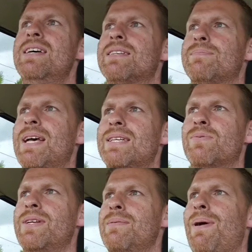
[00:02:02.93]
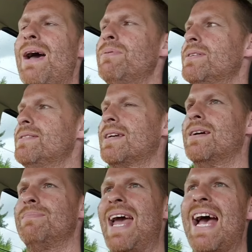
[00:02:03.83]
Sometimes reading the Bible doesn't
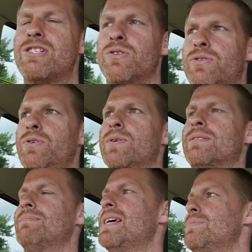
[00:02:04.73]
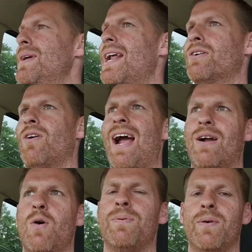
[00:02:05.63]
come natural to us. Sometimes we got to
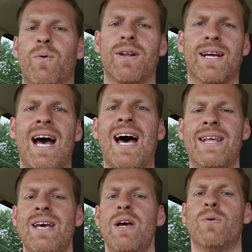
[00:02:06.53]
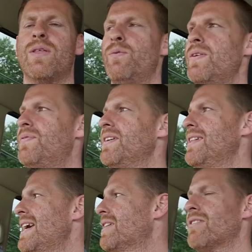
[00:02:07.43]
crack open the Word of God, whether we feel
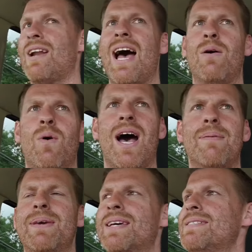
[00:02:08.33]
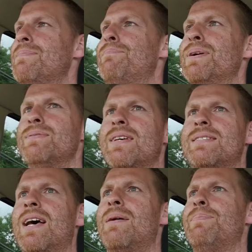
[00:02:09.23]
like it or not. Why? Because it builds
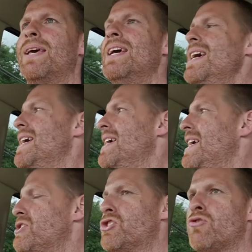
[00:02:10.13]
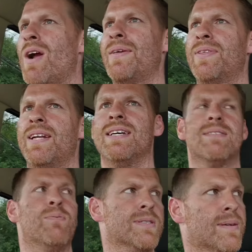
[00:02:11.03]
us up. It it, it strengthens
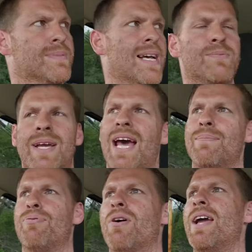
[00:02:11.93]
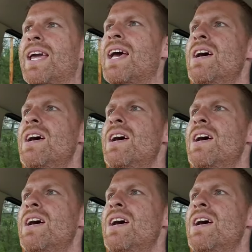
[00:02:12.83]
us. Sometimes we got to pray